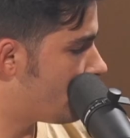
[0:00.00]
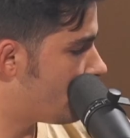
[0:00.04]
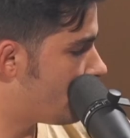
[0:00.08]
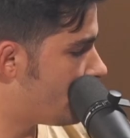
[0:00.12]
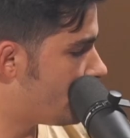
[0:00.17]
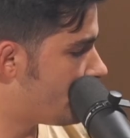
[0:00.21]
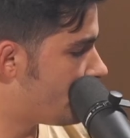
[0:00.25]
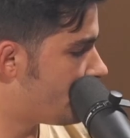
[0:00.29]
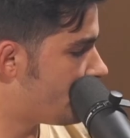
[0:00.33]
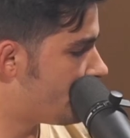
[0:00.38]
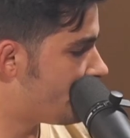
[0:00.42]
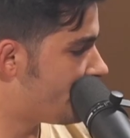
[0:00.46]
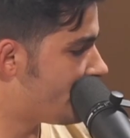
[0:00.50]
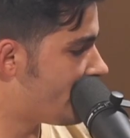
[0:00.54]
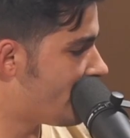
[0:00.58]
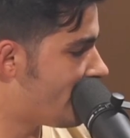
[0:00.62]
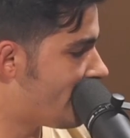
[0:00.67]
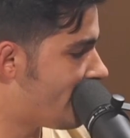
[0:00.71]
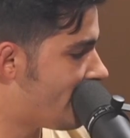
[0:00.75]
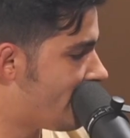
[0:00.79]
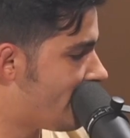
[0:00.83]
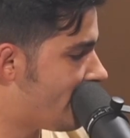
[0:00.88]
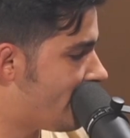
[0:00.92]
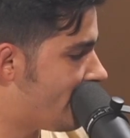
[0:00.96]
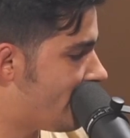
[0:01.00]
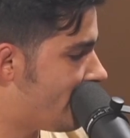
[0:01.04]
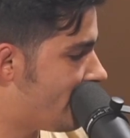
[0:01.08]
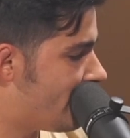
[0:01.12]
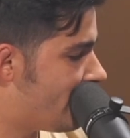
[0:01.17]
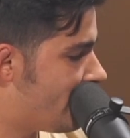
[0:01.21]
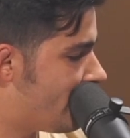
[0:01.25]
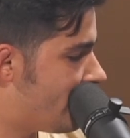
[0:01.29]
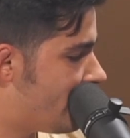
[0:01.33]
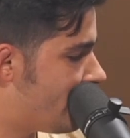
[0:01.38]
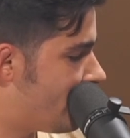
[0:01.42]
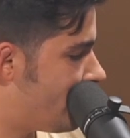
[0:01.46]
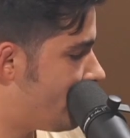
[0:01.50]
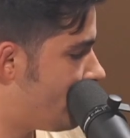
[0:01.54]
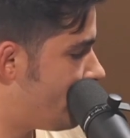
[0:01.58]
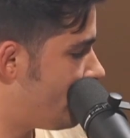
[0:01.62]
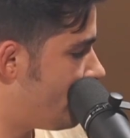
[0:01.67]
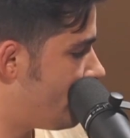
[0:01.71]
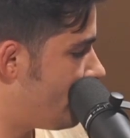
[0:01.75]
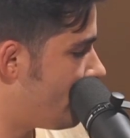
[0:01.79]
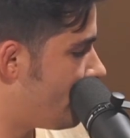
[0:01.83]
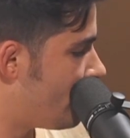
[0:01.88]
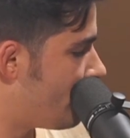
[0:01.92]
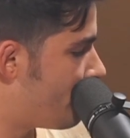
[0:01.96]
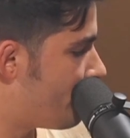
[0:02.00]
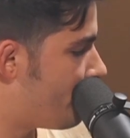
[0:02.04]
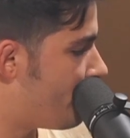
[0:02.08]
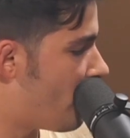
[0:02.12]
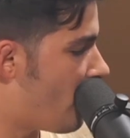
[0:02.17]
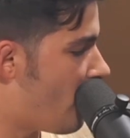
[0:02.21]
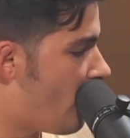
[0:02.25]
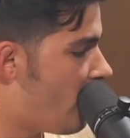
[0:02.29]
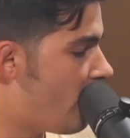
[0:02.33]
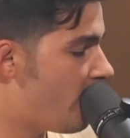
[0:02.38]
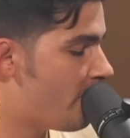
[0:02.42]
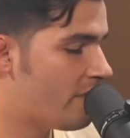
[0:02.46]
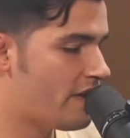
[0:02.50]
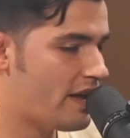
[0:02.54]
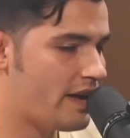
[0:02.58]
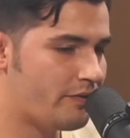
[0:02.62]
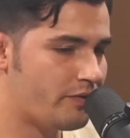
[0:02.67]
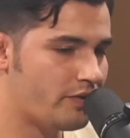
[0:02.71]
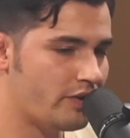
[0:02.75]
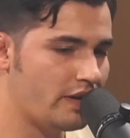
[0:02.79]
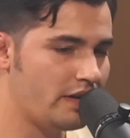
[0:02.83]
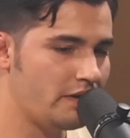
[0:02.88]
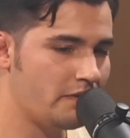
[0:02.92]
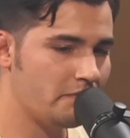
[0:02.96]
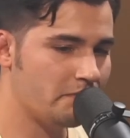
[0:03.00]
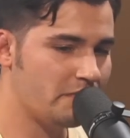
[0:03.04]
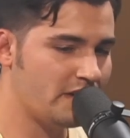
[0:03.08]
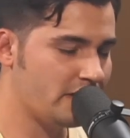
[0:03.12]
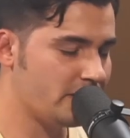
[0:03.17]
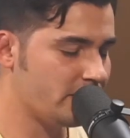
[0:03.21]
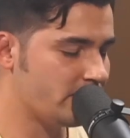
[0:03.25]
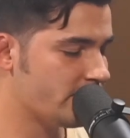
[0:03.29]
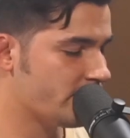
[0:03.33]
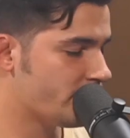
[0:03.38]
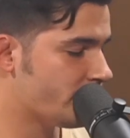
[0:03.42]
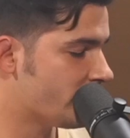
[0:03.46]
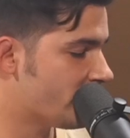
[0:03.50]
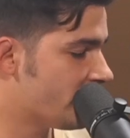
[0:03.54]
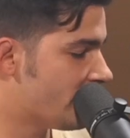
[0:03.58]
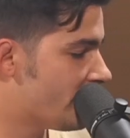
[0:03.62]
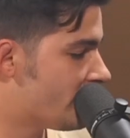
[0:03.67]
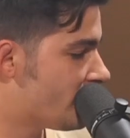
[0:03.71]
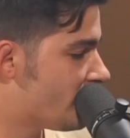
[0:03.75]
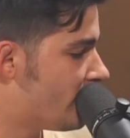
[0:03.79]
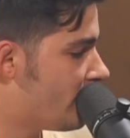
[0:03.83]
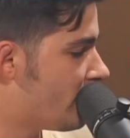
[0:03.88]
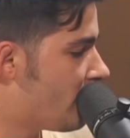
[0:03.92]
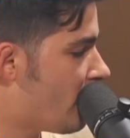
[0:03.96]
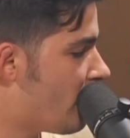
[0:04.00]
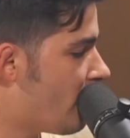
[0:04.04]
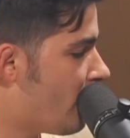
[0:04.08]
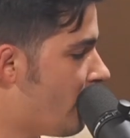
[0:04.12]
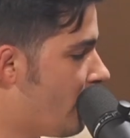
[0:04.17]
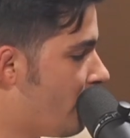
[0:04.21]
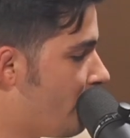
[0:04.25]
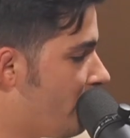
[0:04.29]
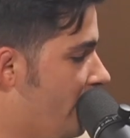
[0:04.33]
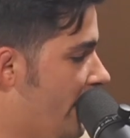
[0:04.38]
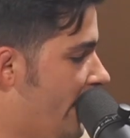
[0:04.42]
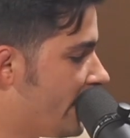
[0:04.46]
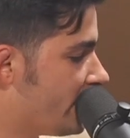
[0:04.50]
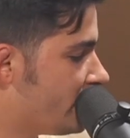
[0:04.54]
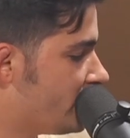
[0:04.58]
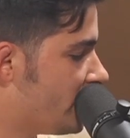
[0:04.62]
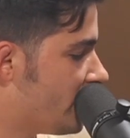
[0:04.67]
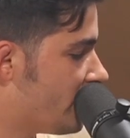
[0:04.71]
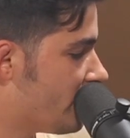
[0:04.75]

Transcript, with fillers: this is uh, all black for anybody listening. It's an all black